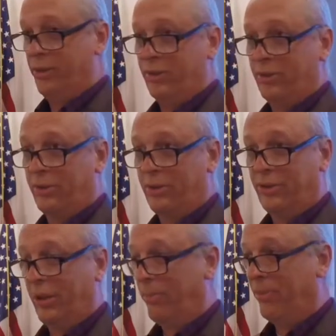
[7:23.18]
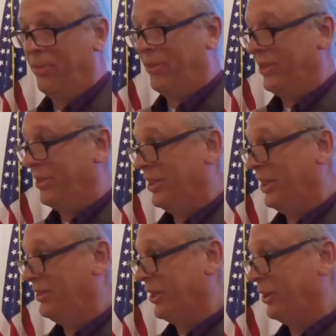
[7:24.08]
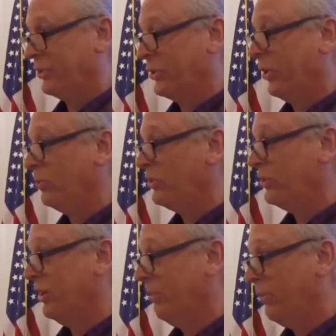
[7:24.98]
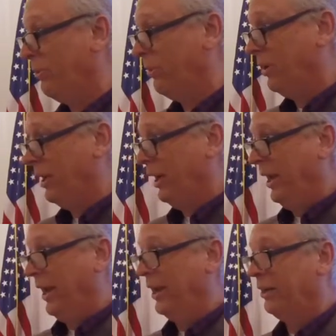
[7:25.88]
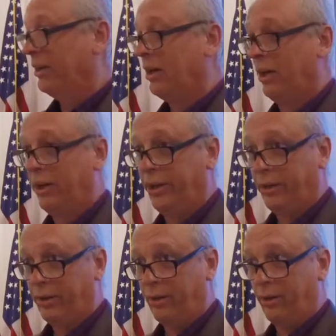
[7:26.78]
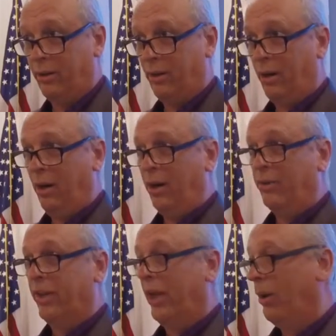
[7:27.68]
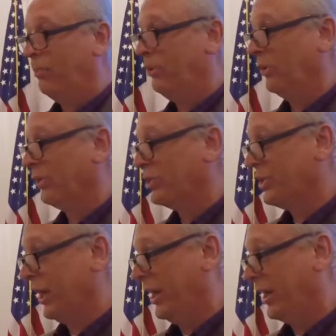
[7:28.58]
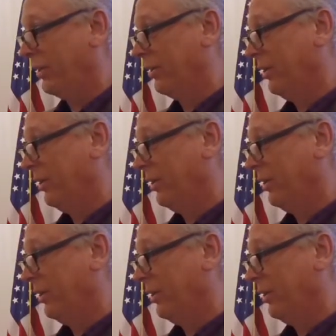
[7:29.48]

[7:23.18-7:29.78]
just some things that are so simple and clear to help you understand